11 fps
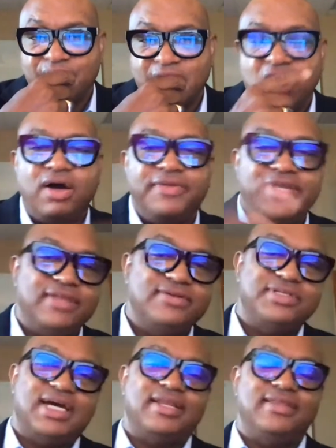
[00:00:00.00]
On the other
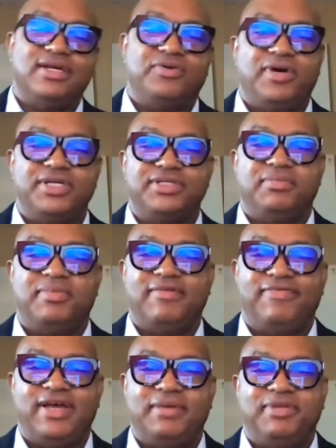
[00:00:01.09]
side of the equation in my
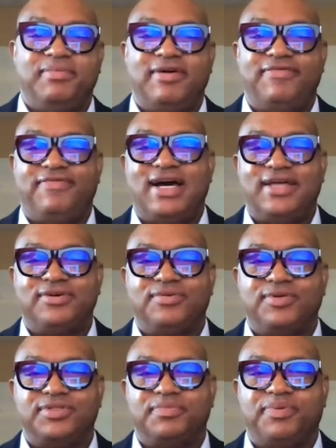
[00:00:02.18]
family, my father
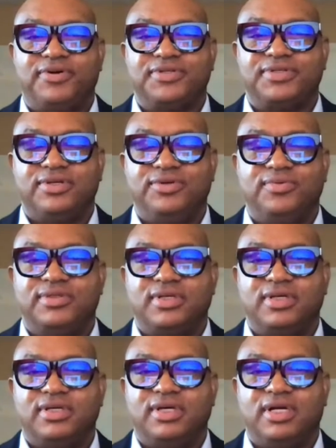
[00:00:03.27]
was a person who was
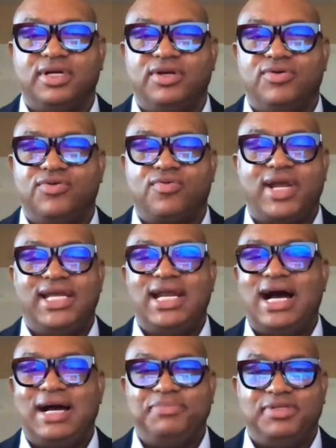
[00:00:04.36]
a great
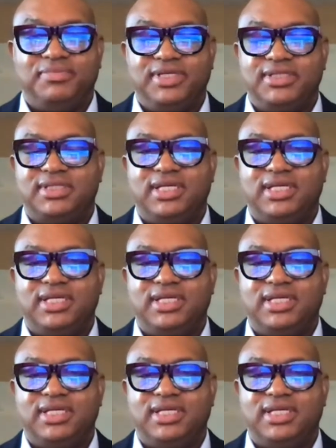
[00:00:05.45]
optimist.